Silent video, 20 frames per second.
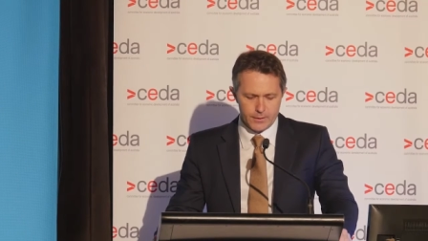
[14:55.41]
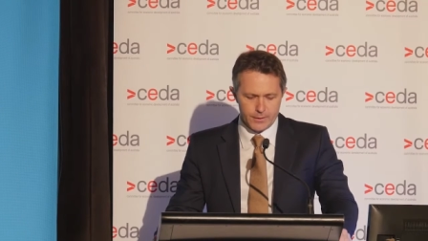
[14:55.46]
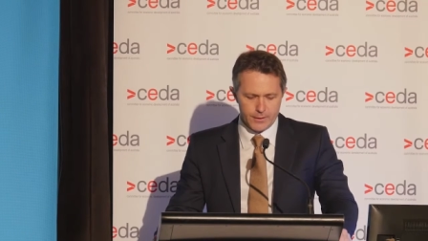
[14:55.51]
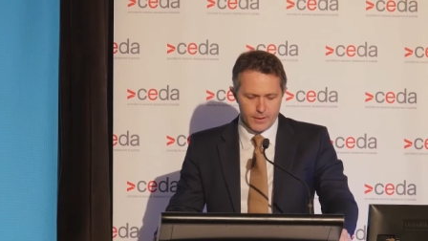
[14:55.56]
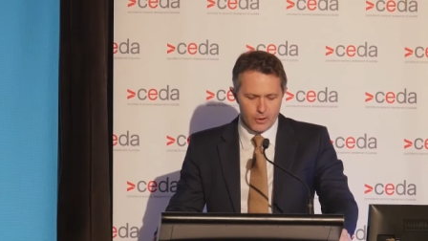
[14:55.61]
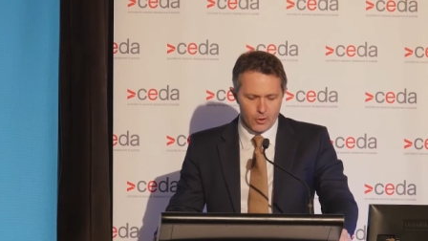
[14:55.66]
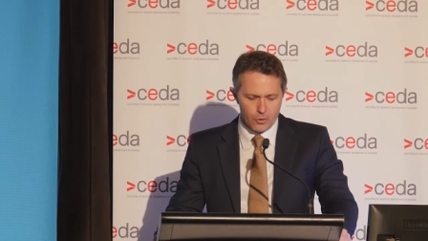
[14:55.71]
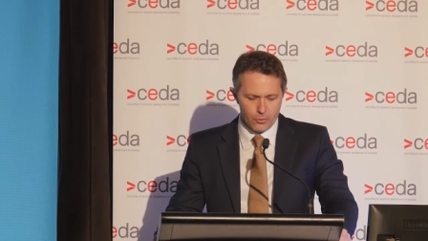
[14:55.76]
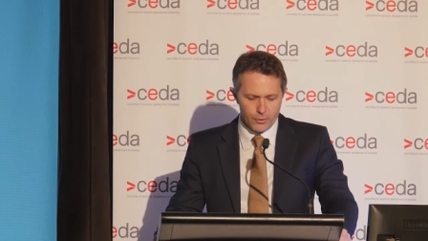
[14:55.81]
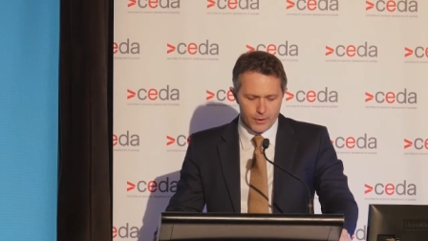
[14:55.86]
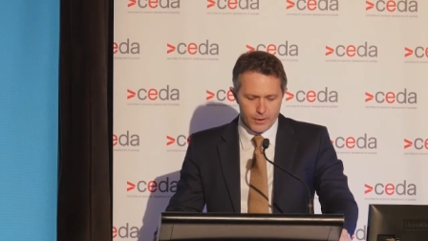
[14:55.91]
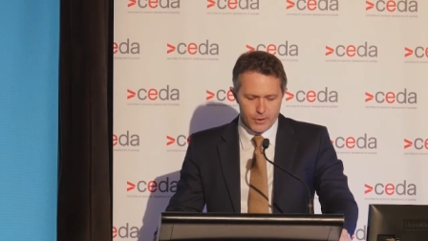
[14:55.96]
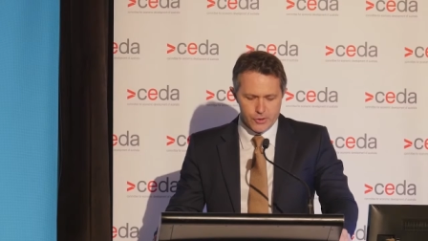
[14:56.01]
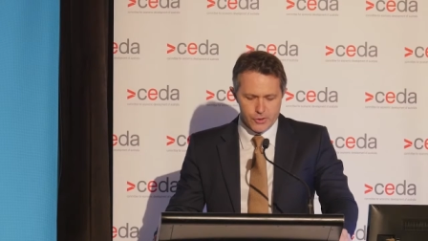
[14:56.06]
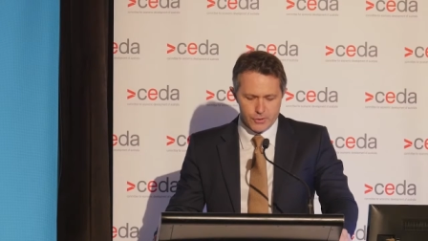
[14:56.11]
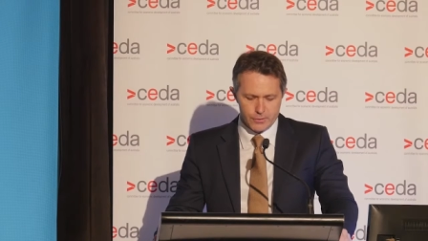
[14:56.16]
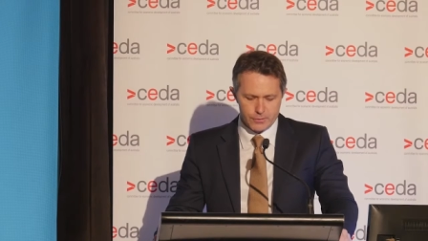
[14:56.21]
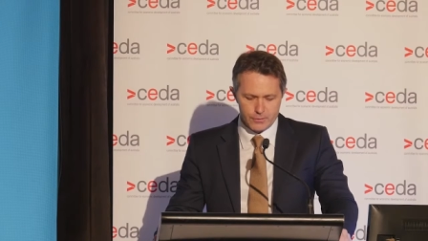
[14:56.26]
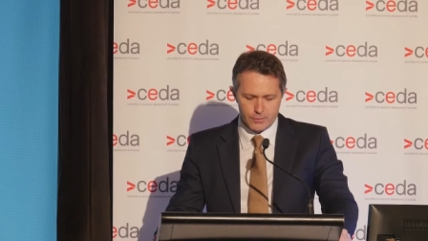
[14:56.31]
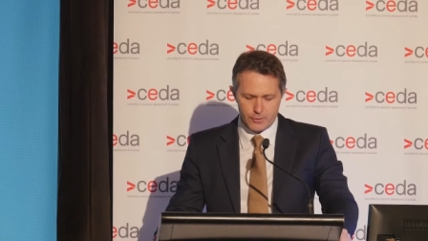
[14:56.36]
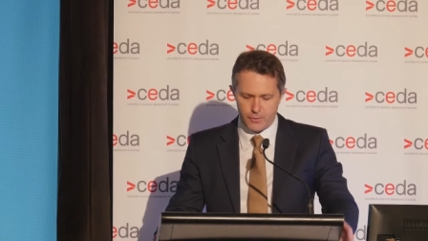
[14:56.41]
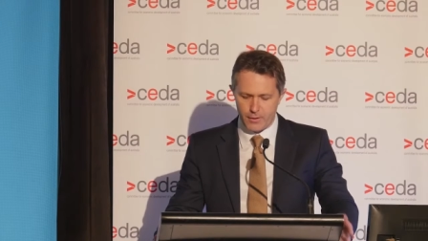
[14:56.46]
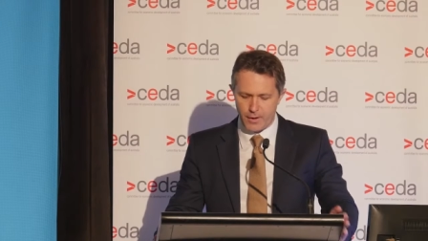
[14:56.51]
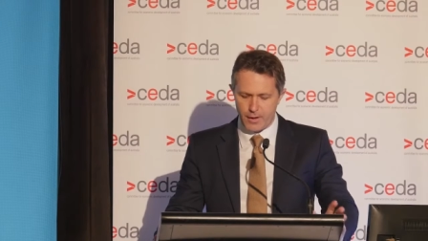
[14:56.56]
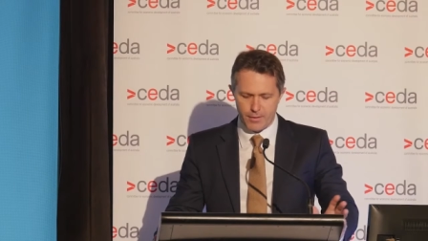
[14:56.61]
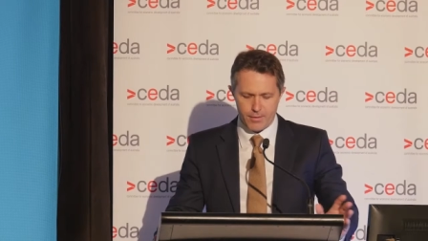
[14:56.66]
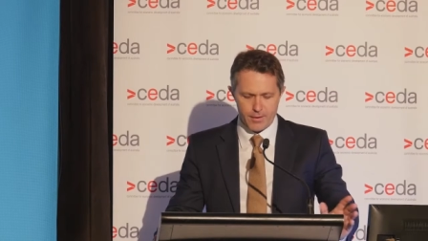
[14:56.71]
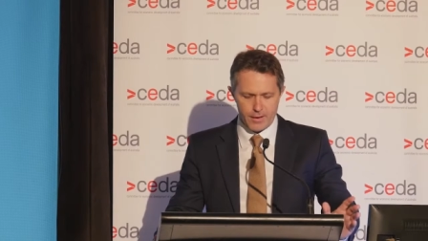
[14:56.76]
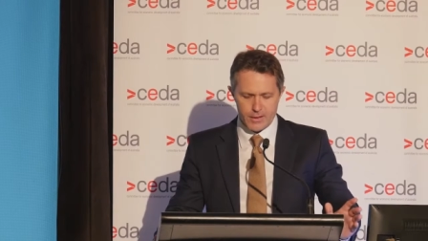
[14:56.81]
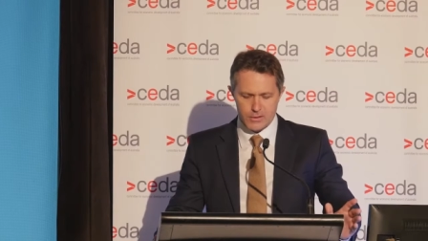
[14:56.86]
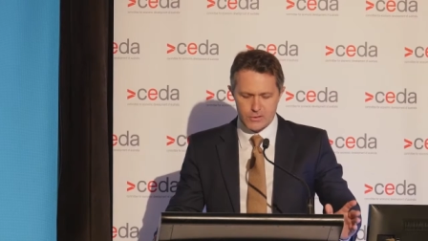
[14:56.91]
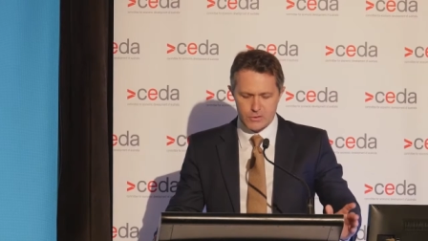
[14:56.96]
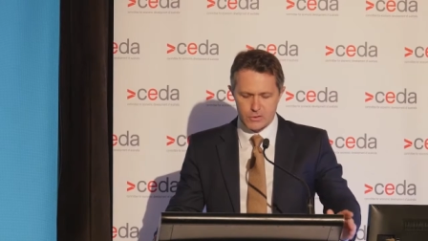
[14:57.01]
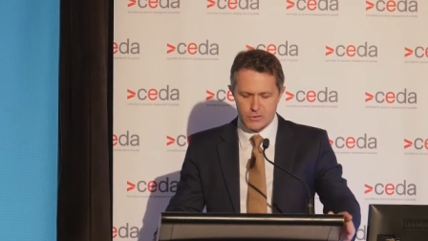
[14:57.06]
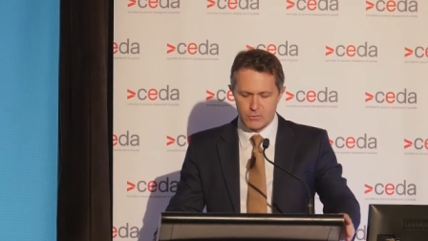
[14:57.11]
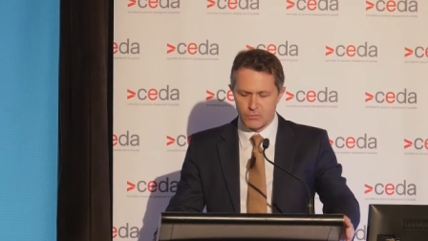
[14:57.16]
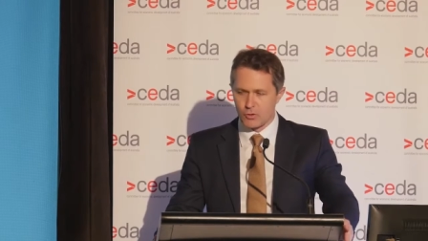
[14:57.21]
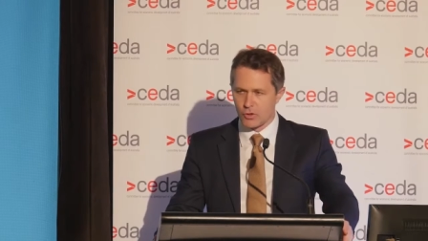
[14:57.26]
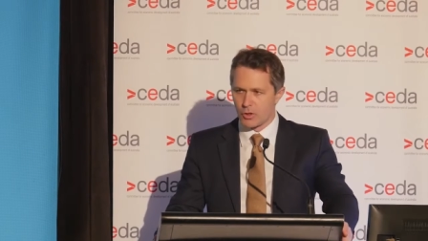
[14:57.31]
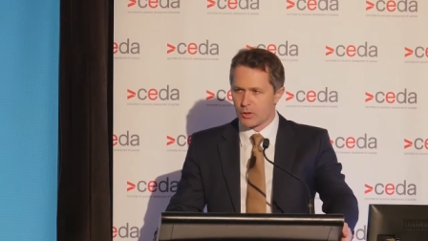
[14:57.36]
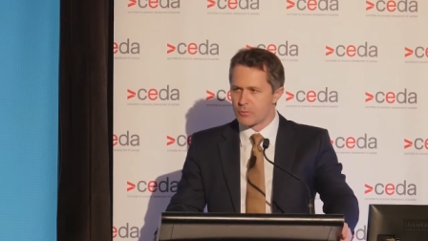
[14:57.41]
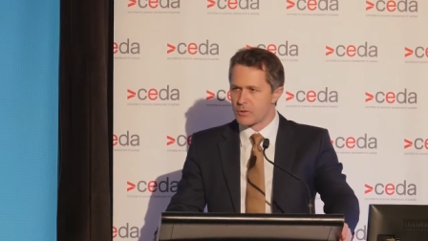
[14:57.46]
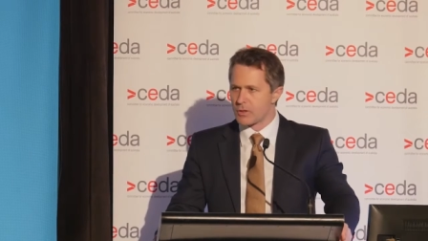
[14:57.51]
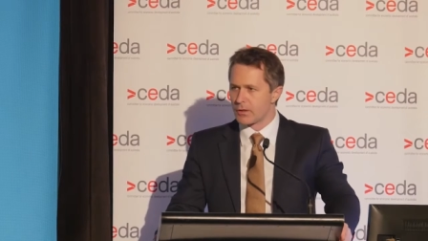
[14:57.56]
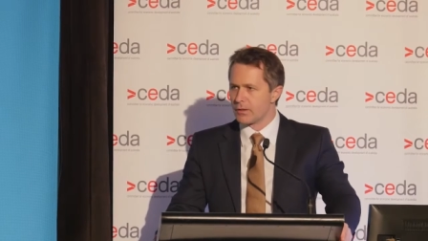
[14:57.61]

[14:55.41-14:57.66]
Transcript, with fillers: and the whole region and create thousands of jobs,